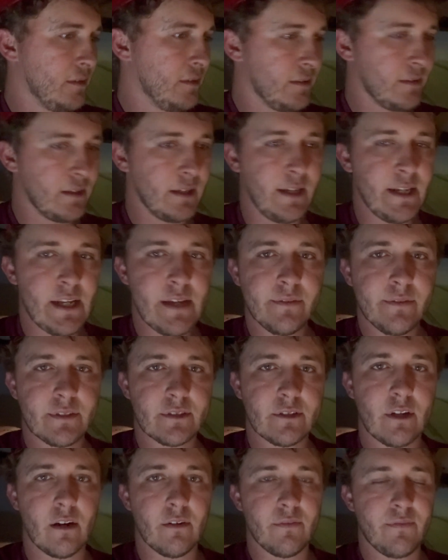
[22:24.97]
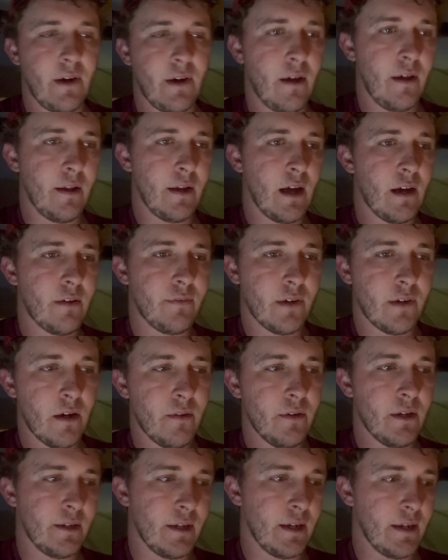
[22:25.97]
the leaves start falling off
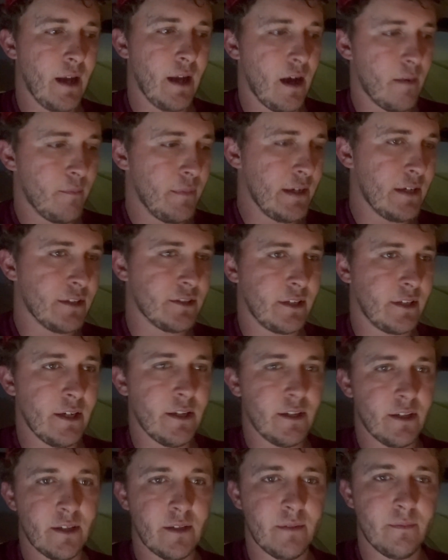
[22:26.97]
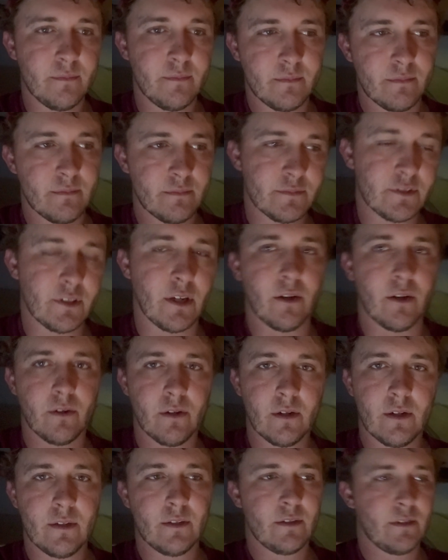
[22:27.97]
of it and it not be as good. So
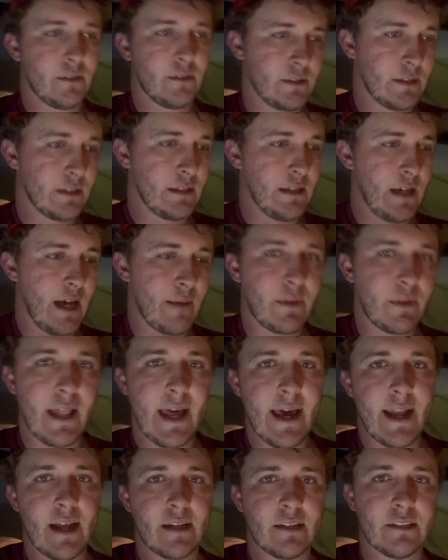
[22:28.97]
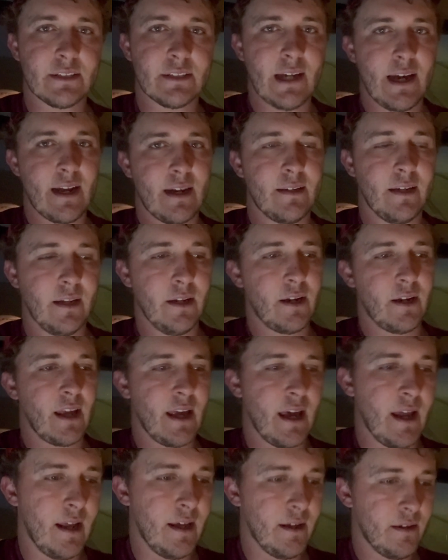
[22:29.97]
I'm glad I decided to look
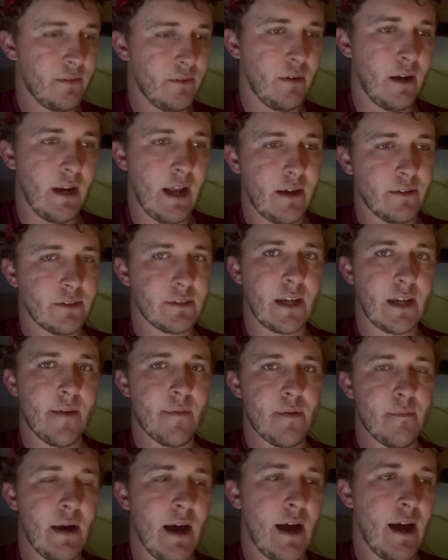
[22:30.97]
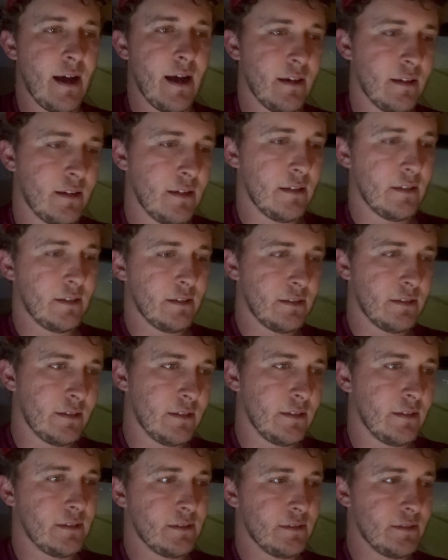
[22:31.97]
at it while I was coming by.
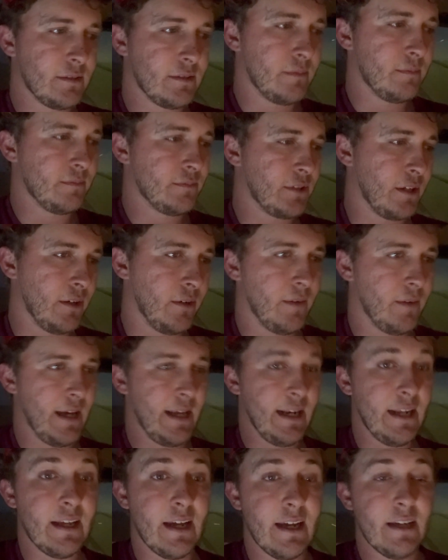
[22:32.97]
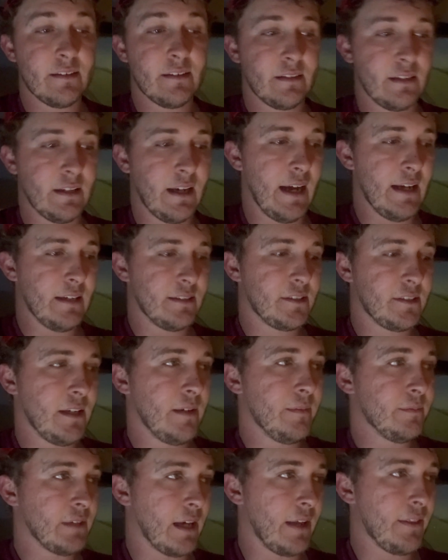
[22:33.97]
So it
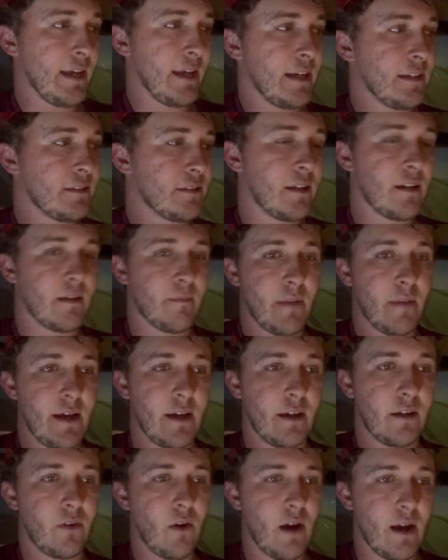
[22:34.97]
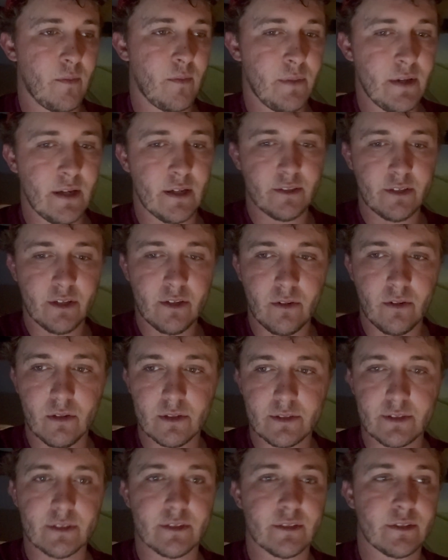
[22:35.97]
seems, I think it's going to make quite a bit too,
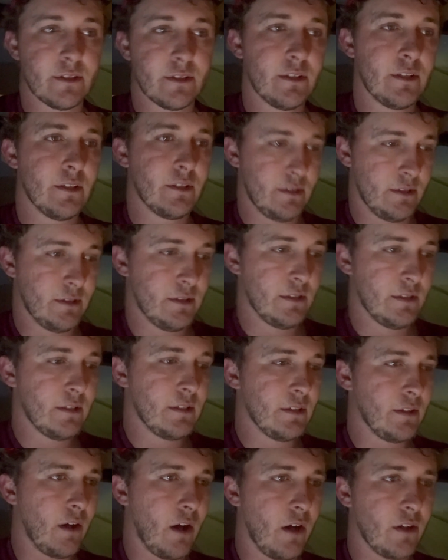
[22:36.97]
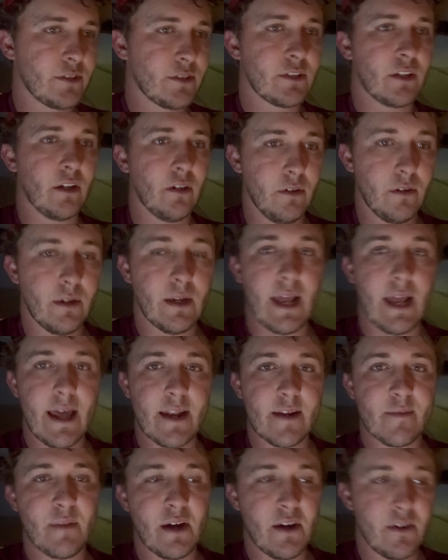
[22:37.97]
which is also an
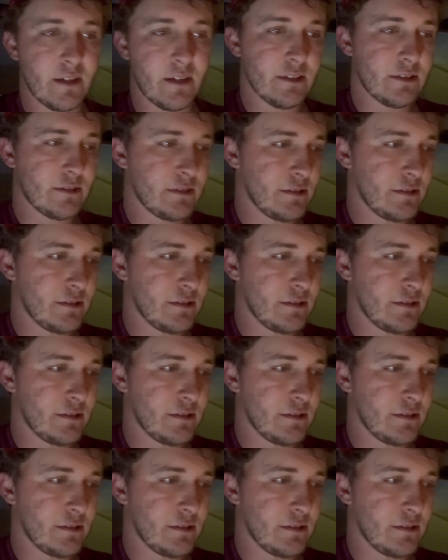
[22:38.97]
added bonus.